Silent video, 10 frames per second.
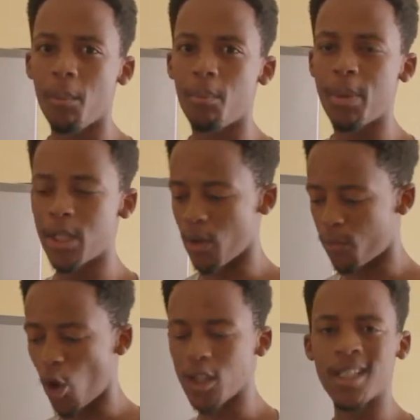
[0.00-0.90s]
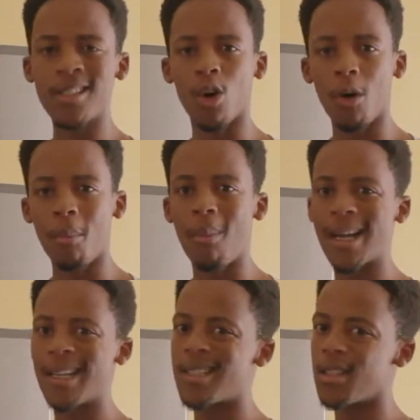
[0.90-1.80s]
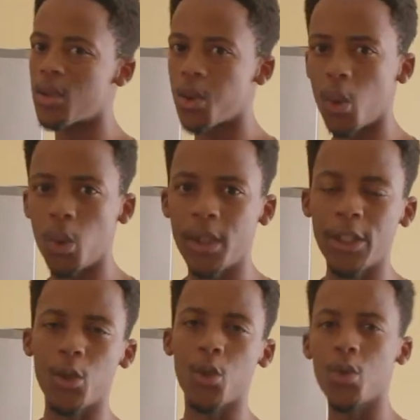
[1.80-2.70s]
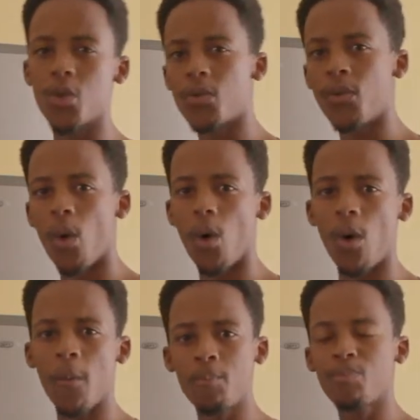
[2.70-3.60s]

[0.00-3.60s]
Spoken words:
piece of content or marketing tool that you use for